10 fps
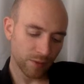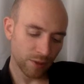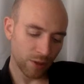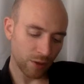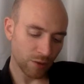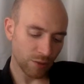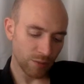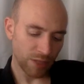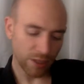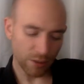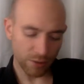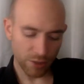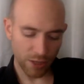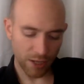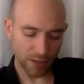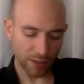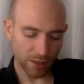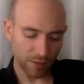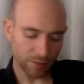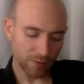coach and be coached daily,
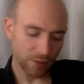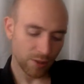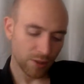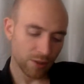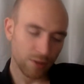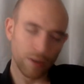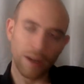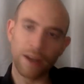create